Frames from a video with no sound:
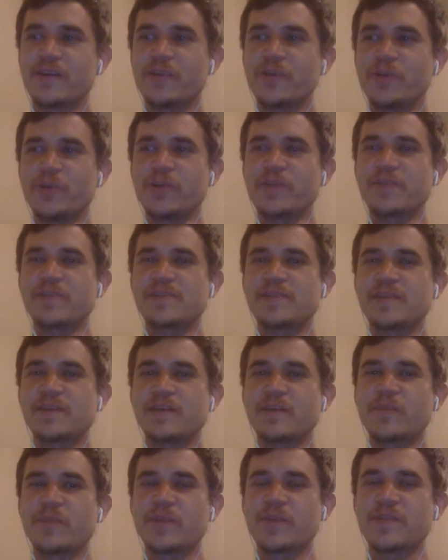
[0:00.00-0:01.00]
You can even see
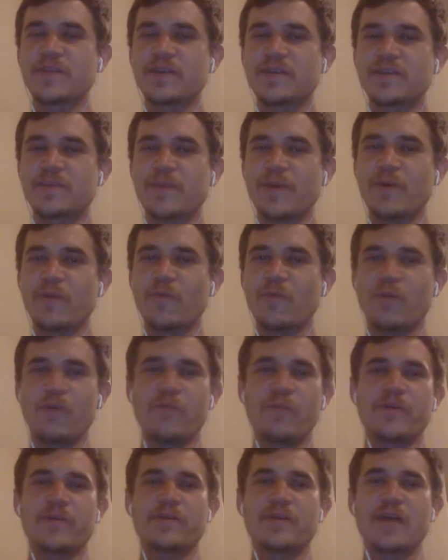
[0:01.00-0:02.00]
him when he talks about
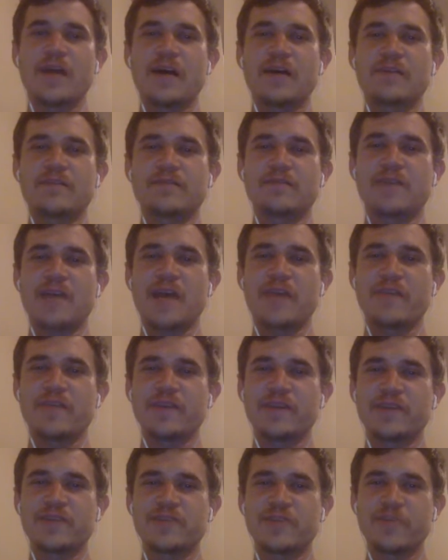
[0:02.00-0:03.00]
Walmart not
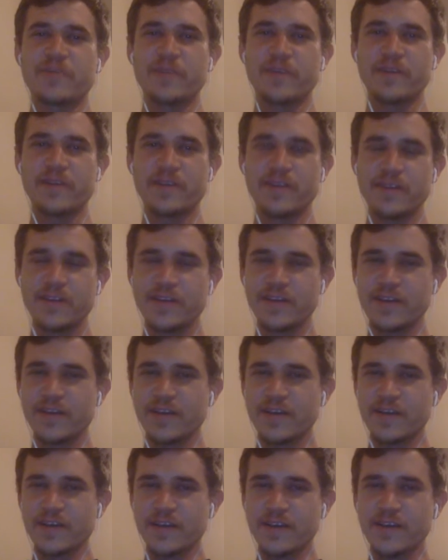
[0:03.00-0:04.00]
having contributed
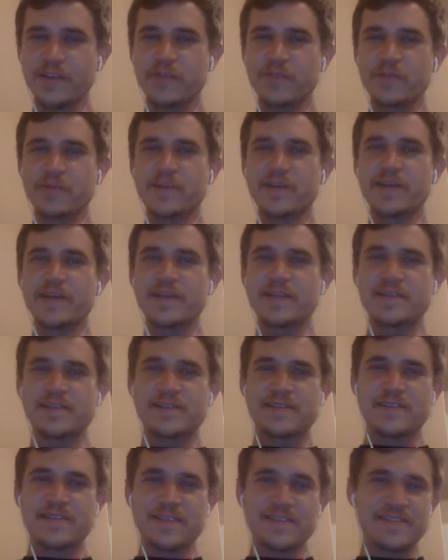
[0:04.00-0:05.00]
equally as the
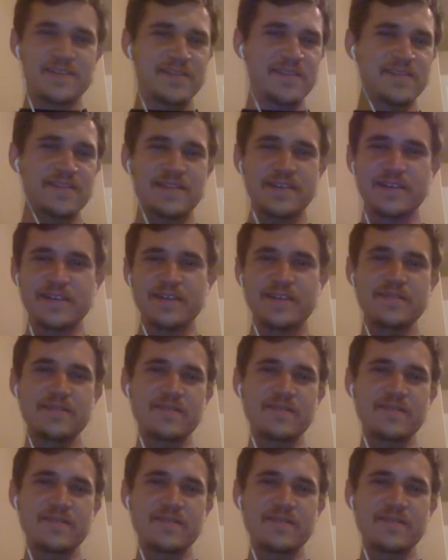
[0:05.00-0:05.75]
citizens did,